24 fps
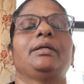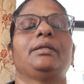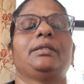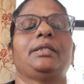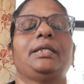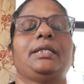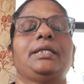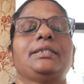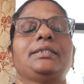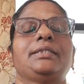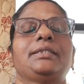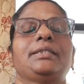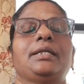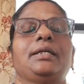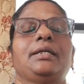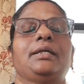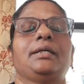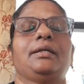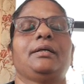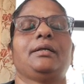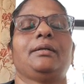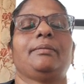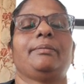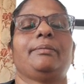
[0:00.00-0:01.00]
that is
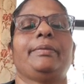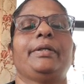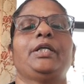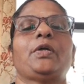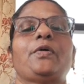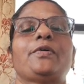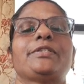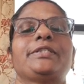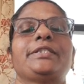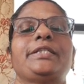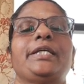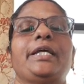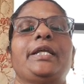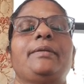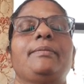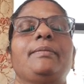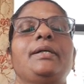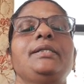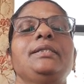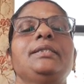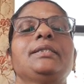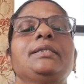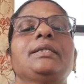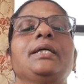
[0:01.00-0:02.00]
printout
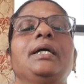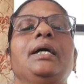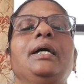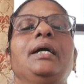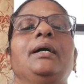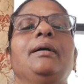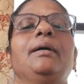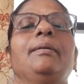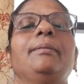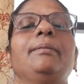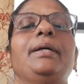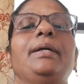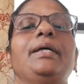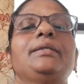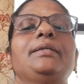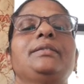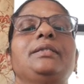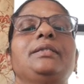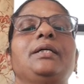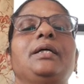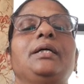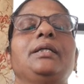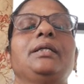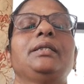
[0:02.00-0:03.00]
statements. Based
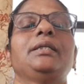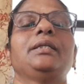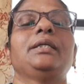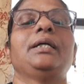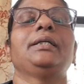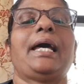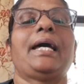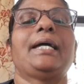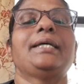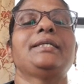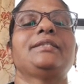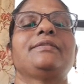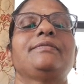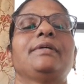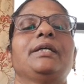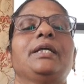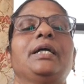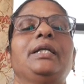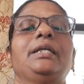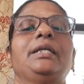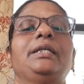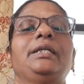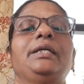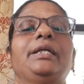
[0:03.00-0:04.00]
on that class we
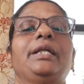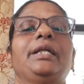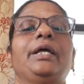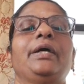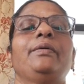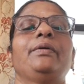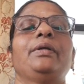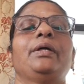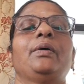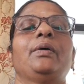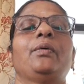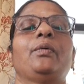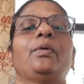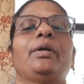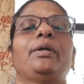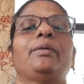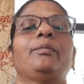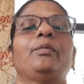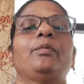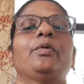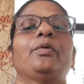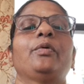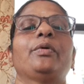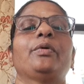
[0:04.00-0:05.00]
can derive the one
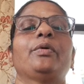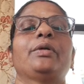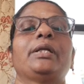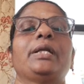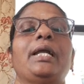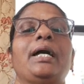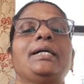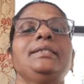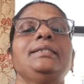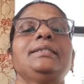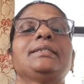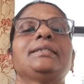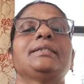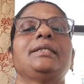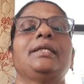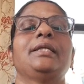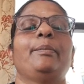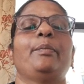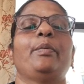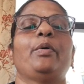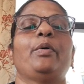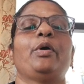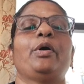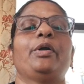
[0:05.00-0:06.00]
more class
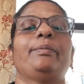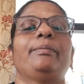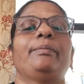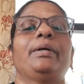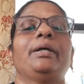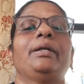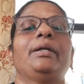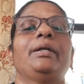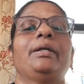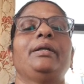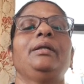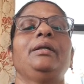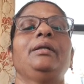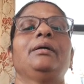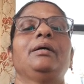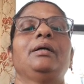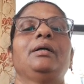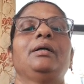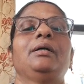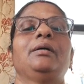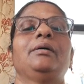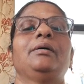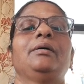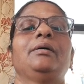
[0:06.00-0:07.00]
department,
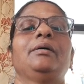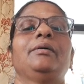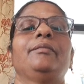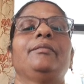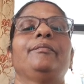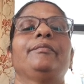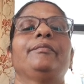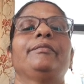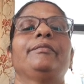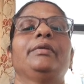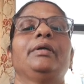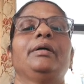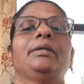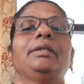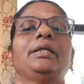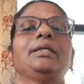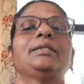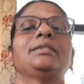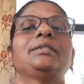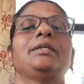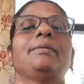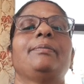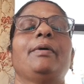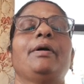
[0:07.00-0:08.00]
that
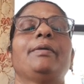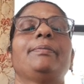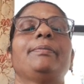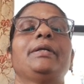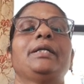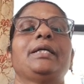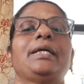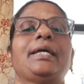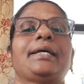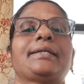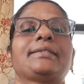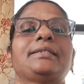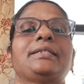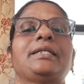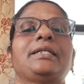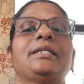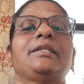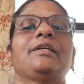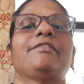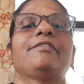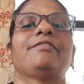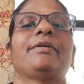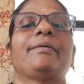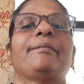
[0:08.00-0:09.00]
is department
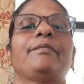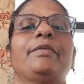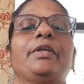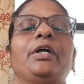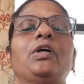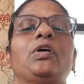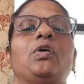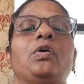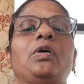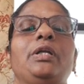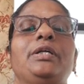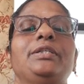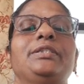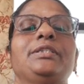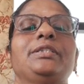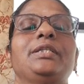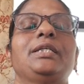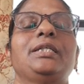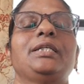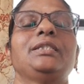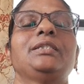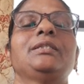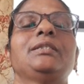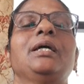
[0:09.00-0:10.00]
extended from the college.
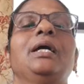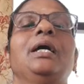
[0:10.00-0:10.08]
That is